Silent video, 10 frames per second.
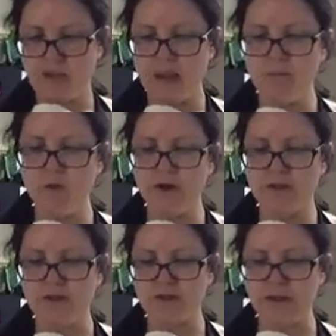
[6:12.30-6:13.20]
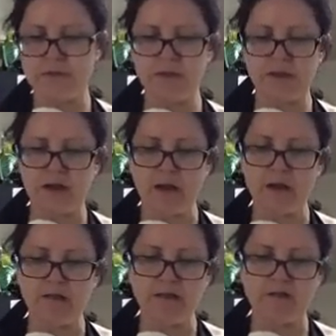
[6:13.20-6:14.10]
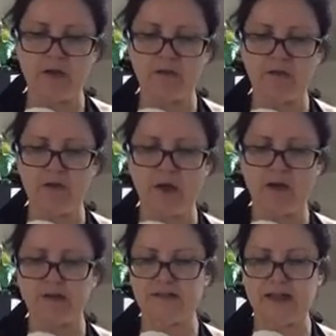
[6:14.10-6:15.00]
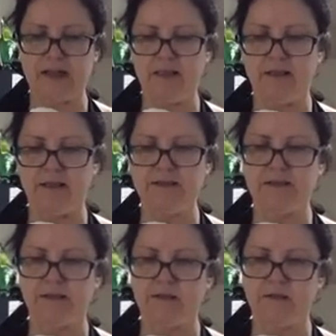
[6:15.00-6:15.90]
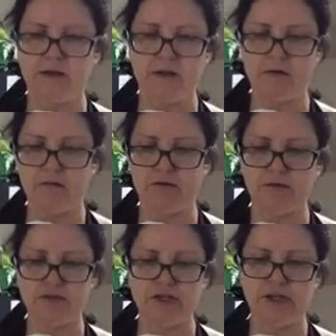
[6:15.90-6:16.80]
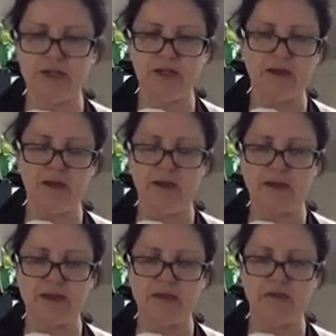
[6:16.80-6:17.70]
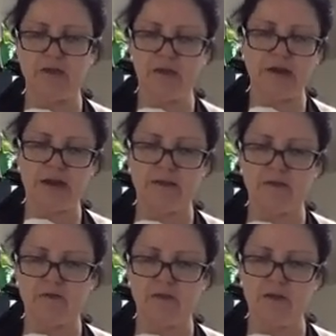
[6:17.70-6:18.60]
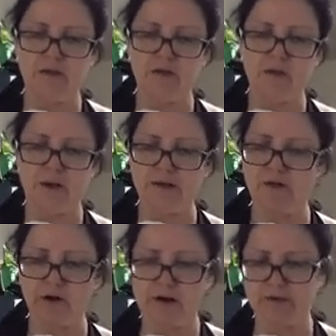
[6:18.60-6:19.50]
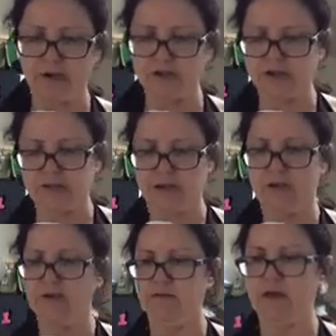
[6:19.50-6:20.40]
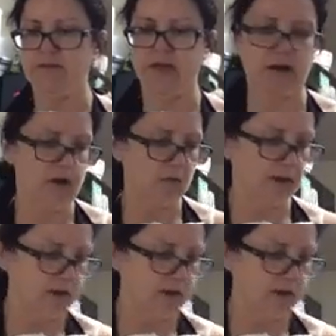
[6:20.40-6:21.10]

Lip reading: I'm one of those people that I'll live off of salads and, you know, grilled chicken. I can grill it on the grill or whatever, and then just kind of live off that all week.